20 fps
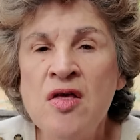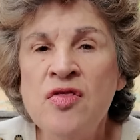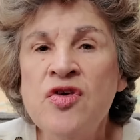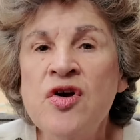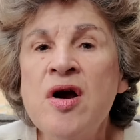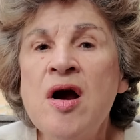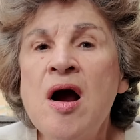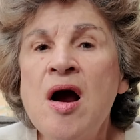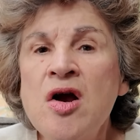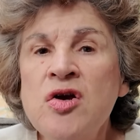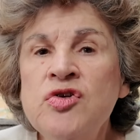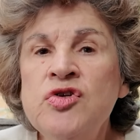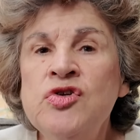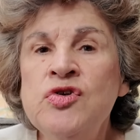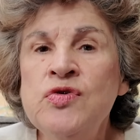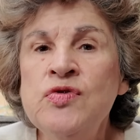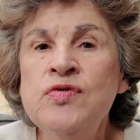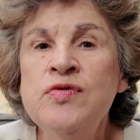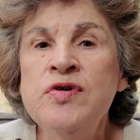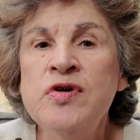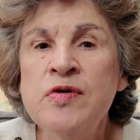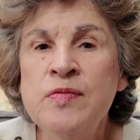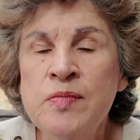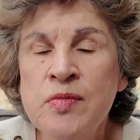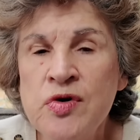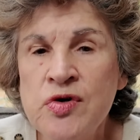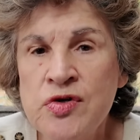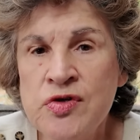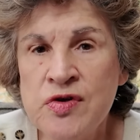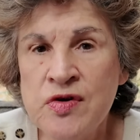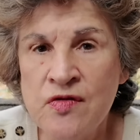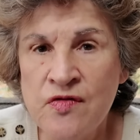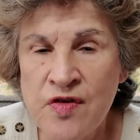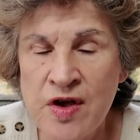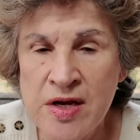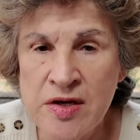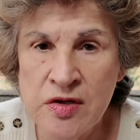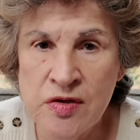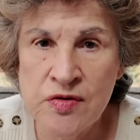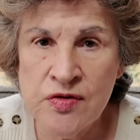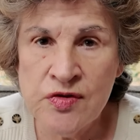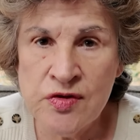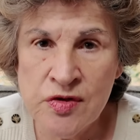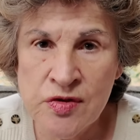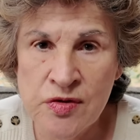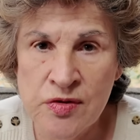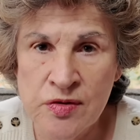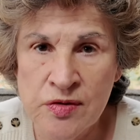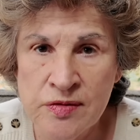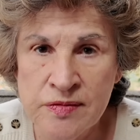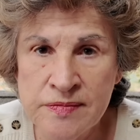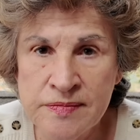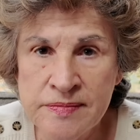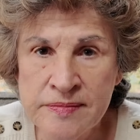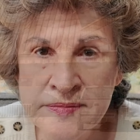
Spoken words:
there are two commercial venues too.